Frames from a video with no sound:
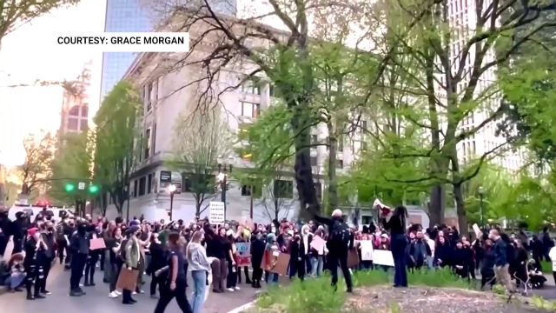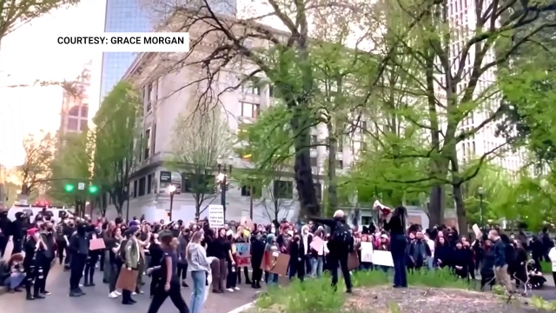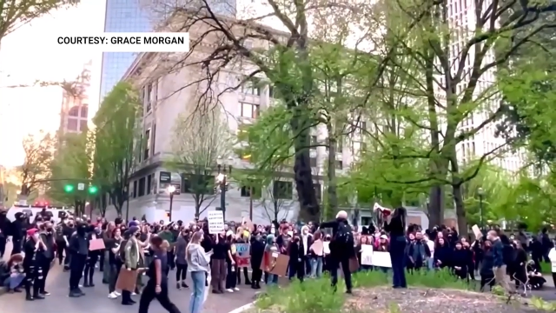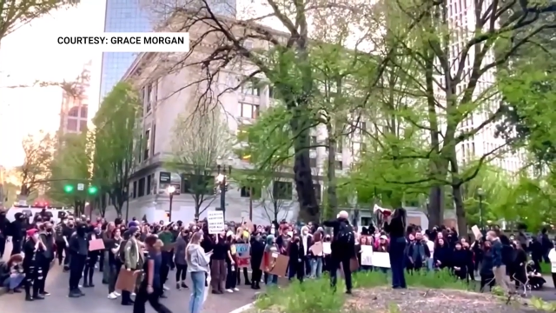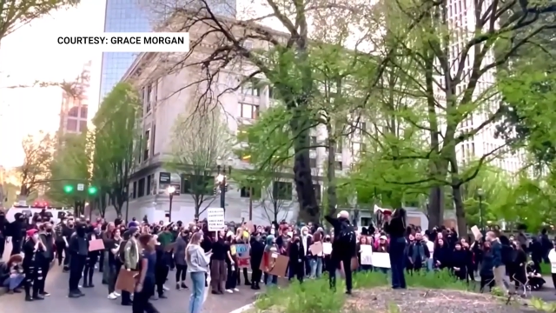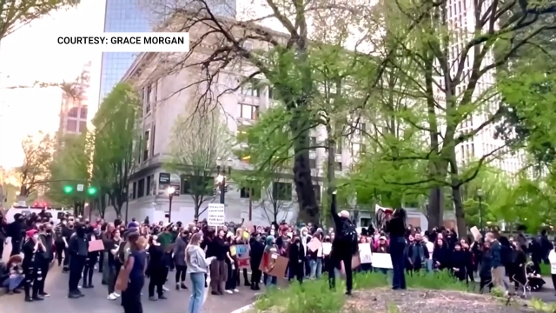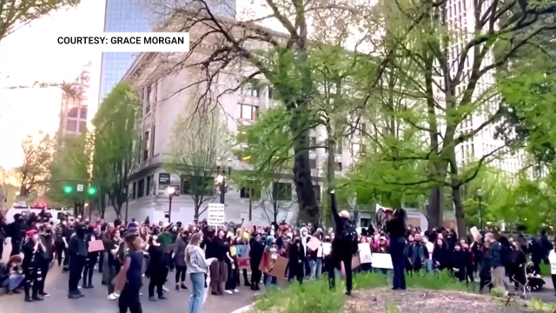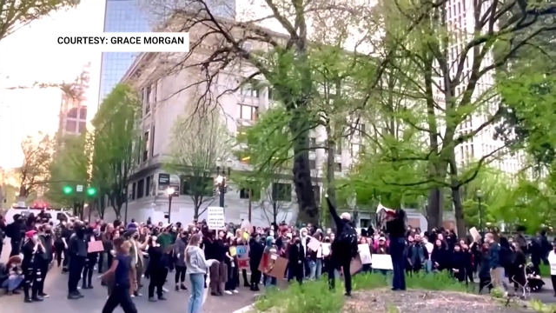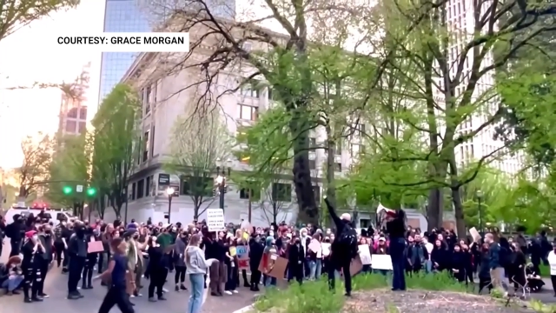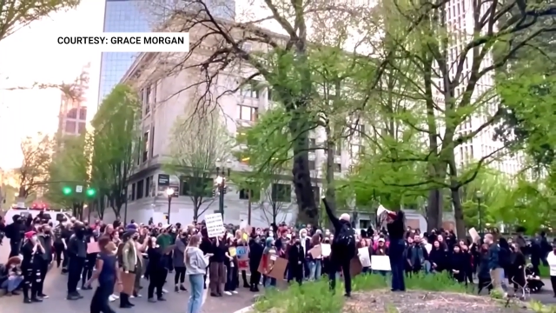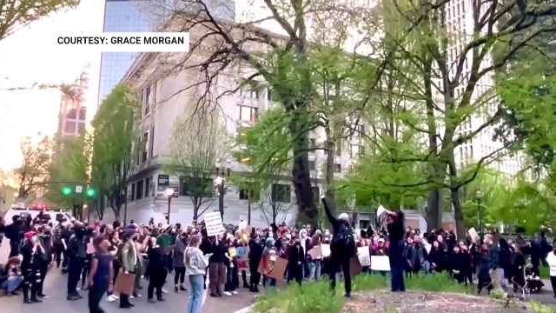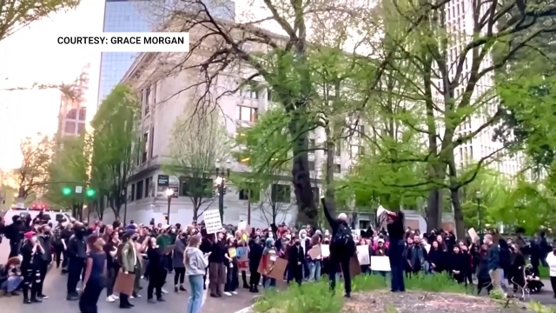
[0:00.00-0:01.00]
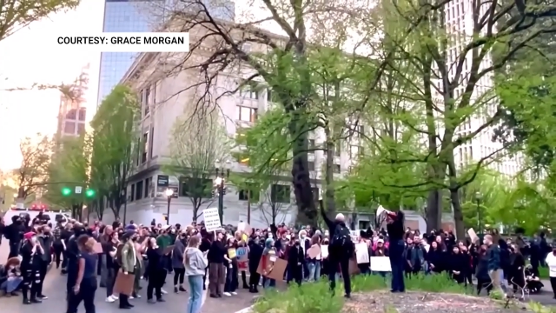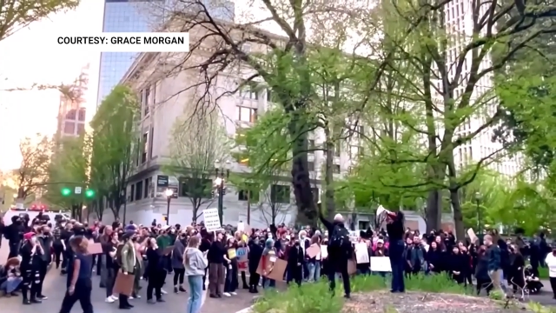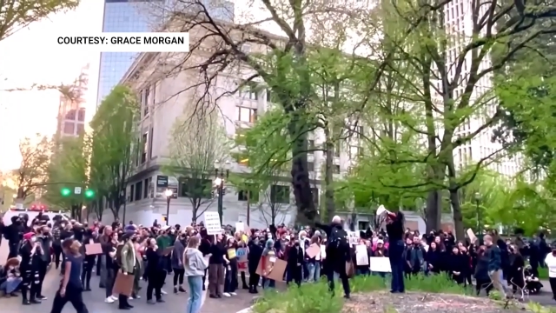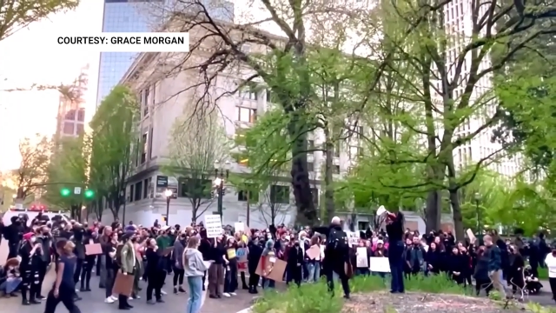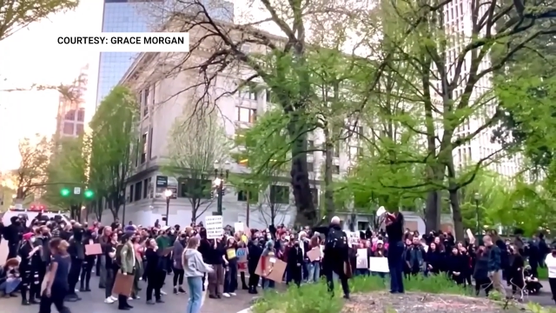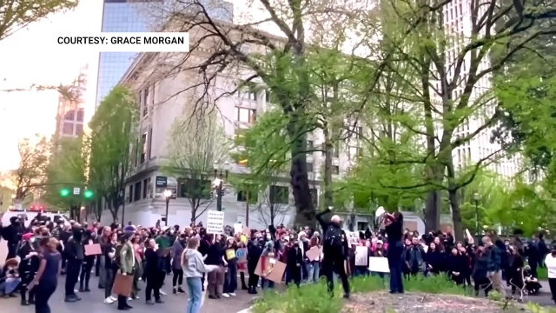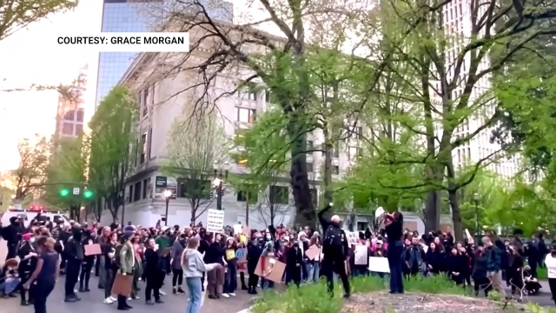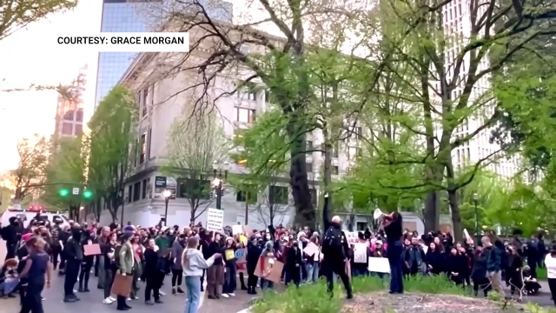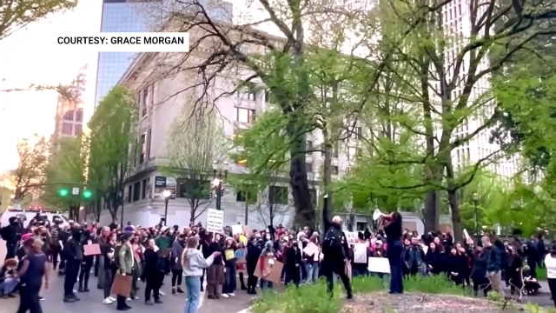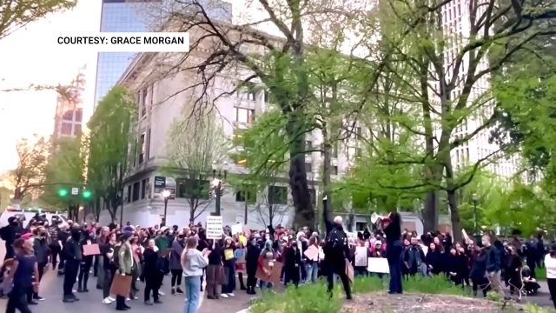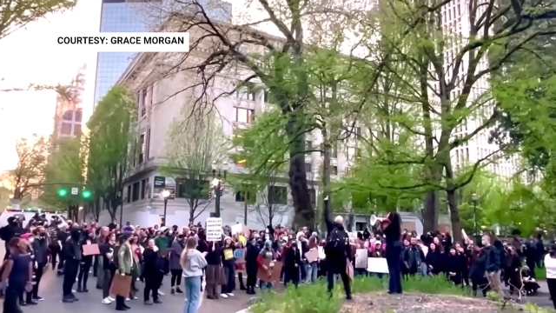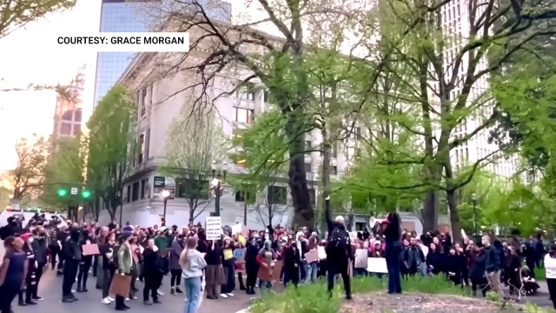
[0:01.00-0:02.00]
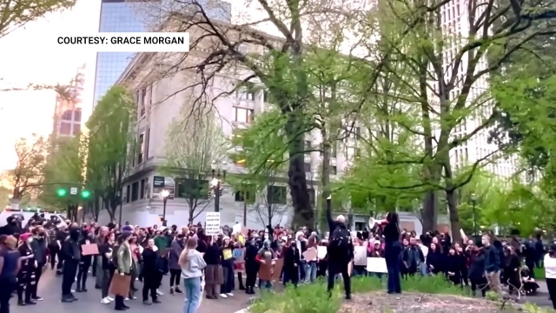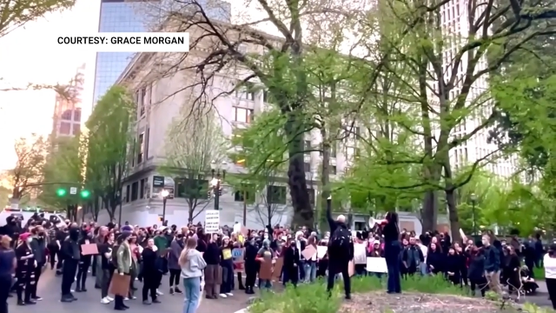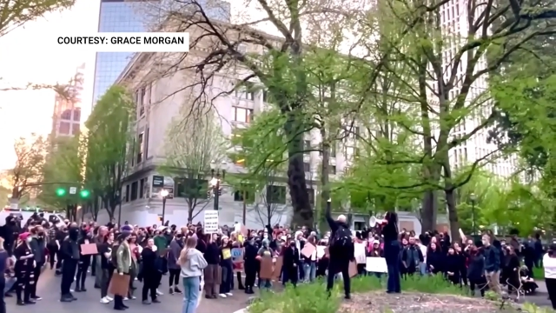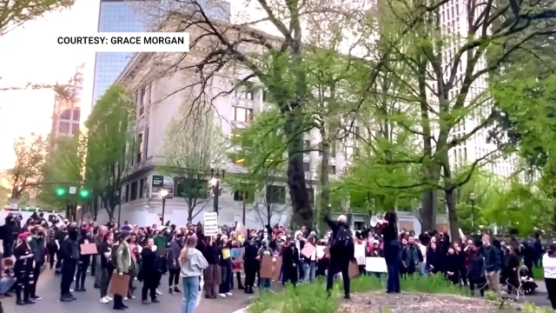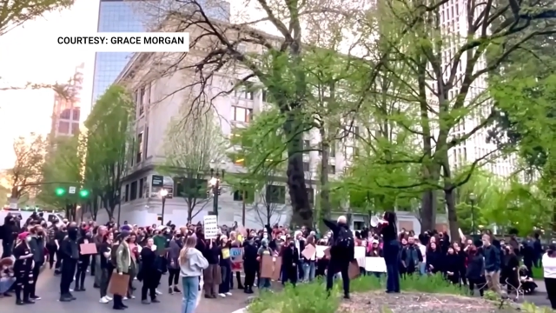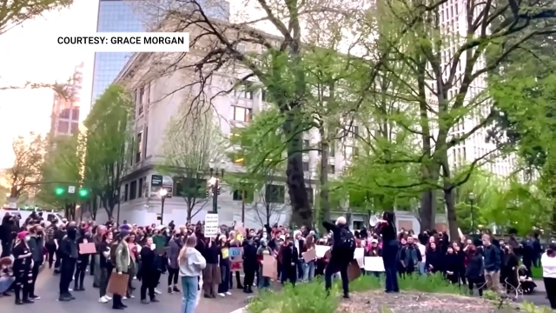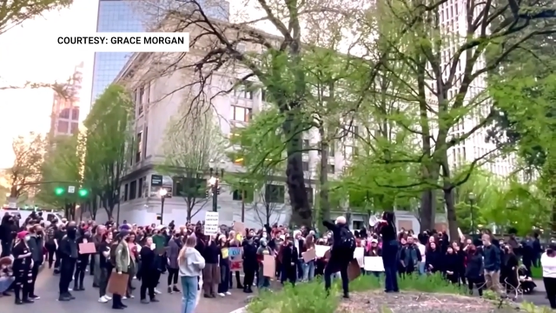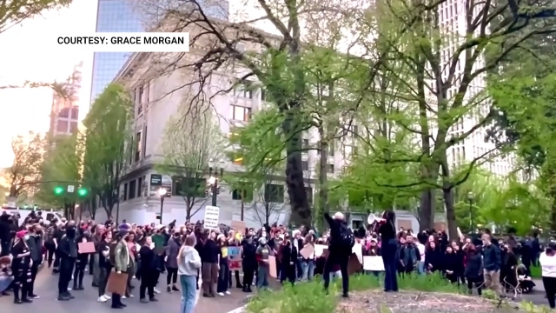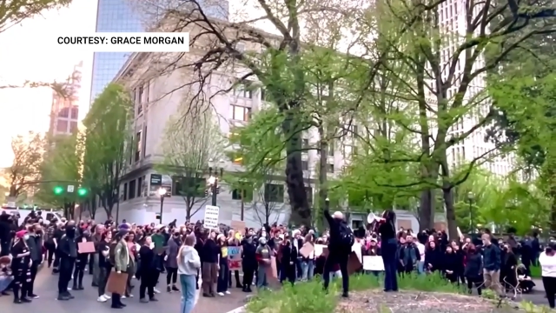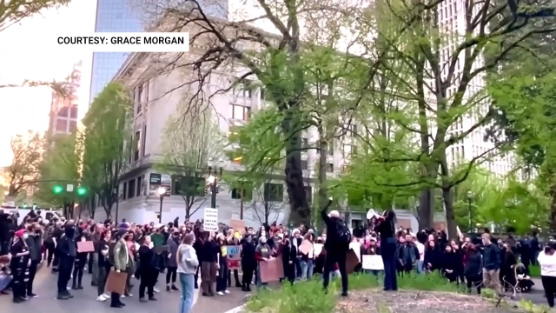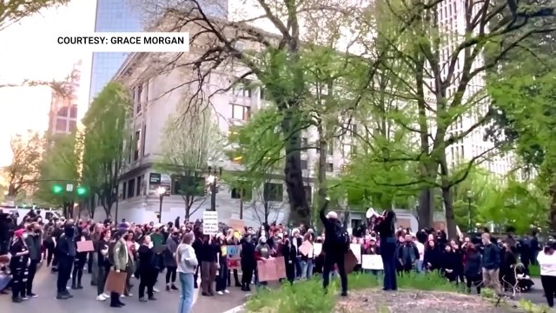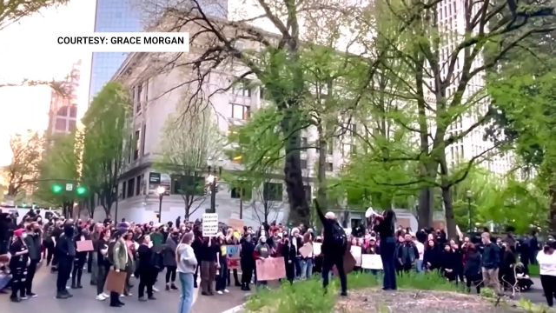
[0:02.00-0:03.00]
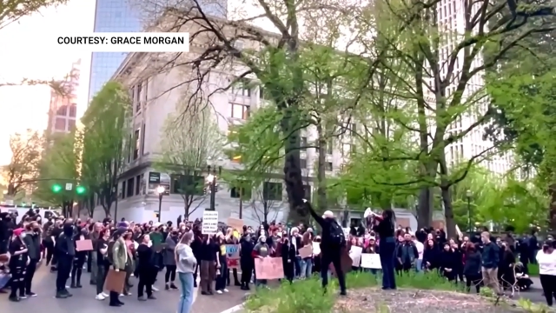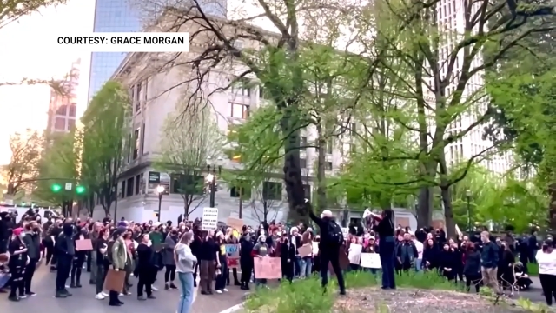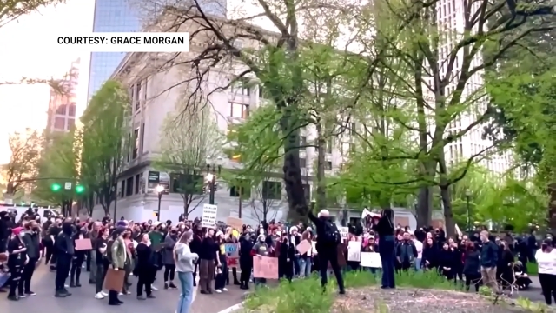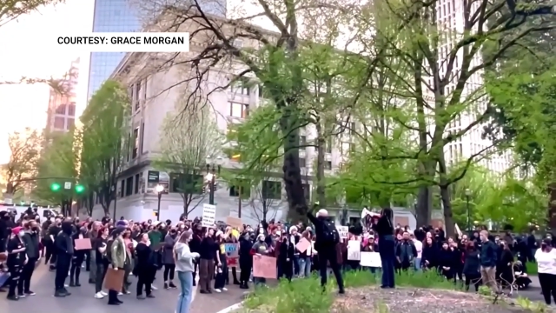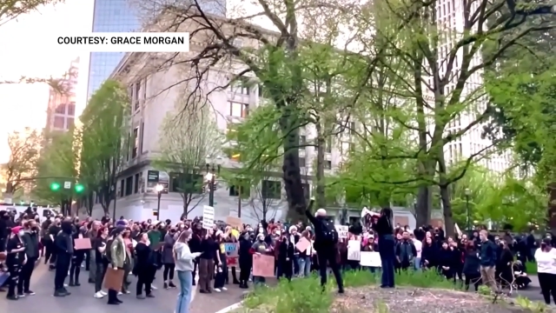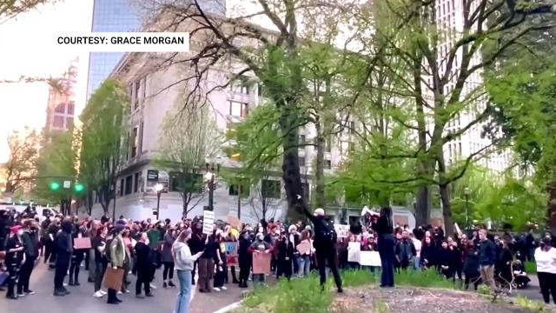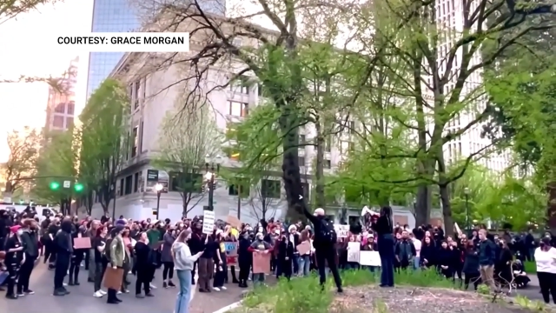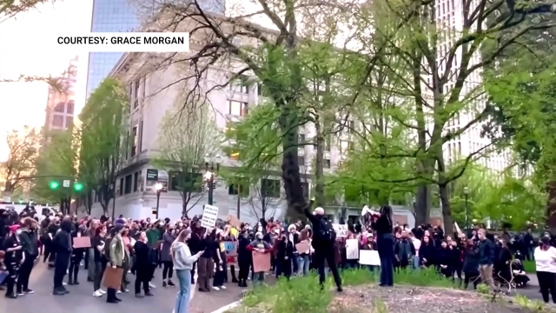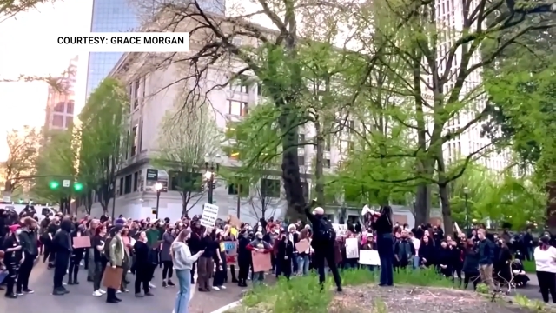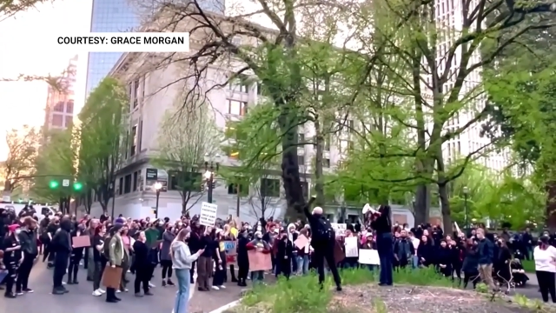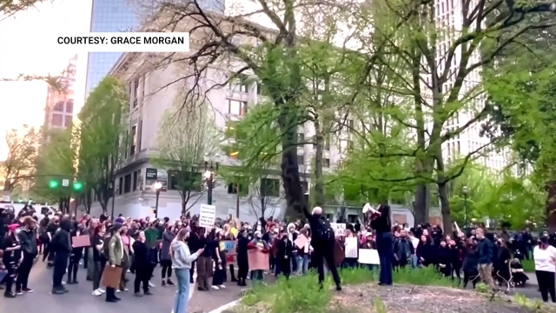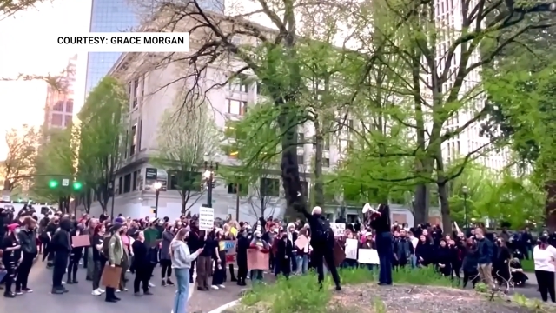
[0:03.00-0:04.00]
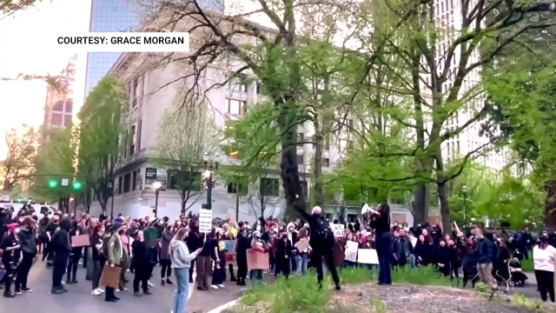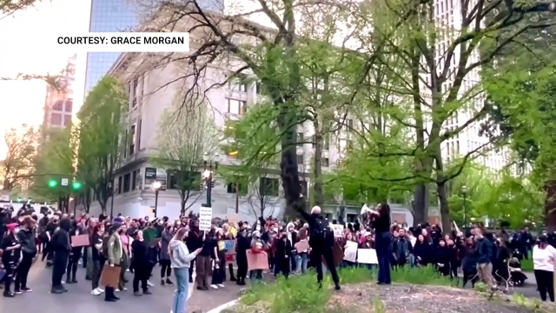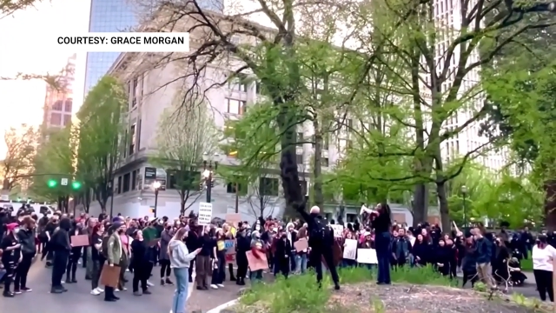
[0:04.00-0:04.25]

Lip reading: No face is visible, so there are no lips to read.